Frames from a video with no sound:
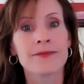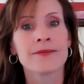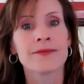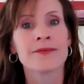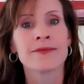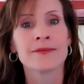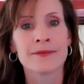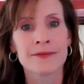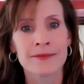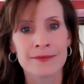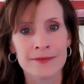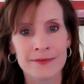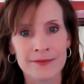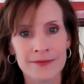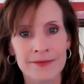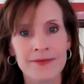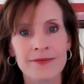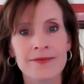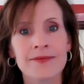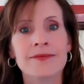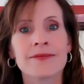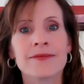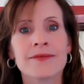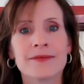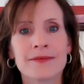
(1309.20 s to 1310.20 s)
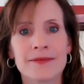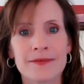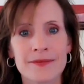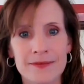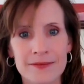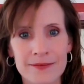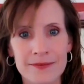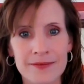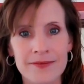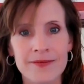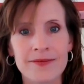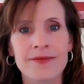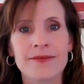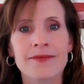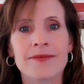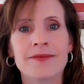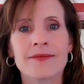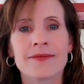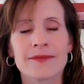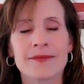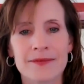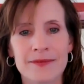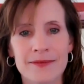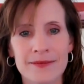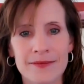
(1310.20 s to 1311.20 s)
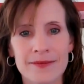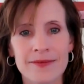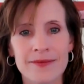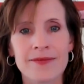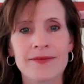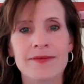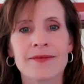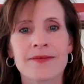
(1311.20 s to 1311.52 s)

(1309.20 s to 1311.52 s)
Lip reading: historically, we know that a strong and